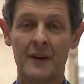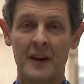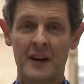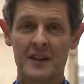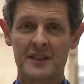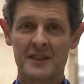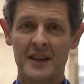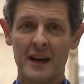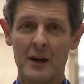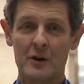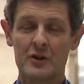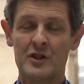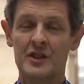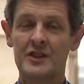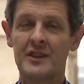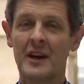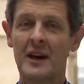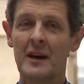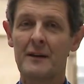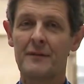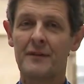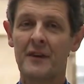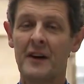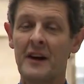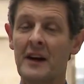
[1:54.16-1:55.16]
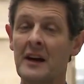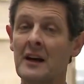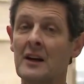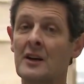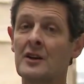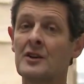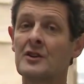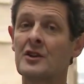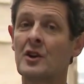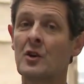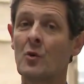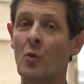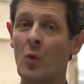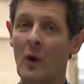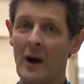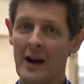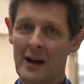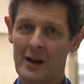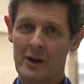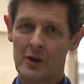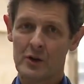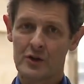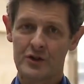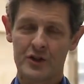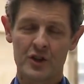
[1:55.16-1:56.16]
Figures out today for England and
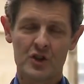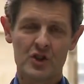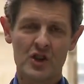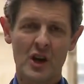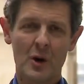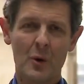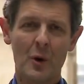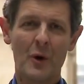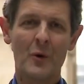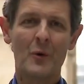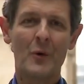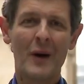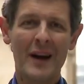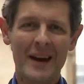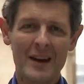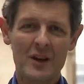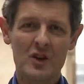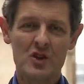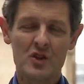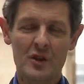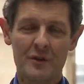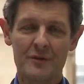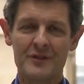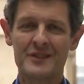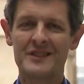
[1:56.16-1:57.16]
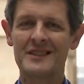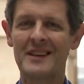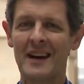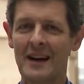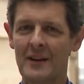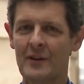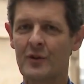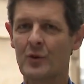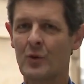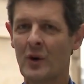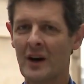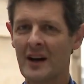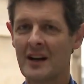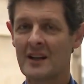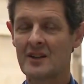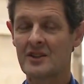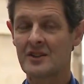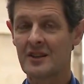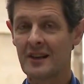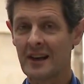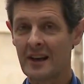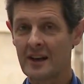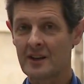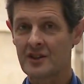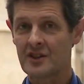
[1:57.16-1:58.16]
Wales show a range of death
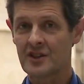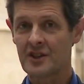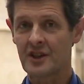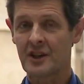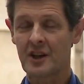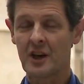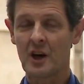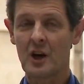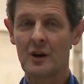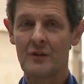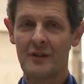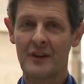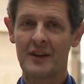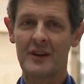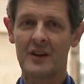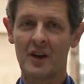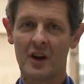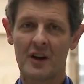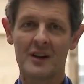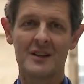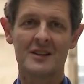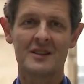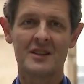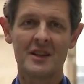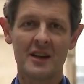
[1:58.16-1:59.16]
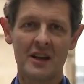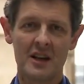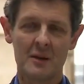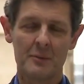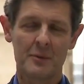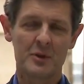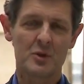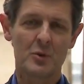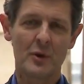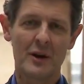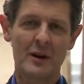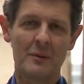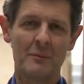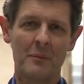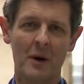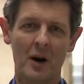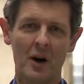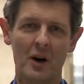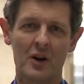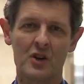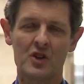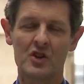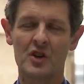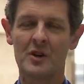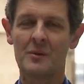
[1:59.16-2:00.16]
rates linked to COVID-19 between
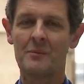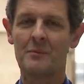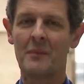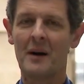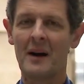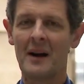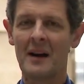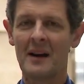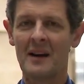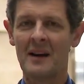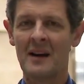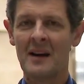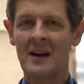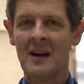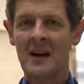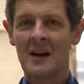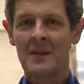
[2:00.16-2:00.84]
March and May.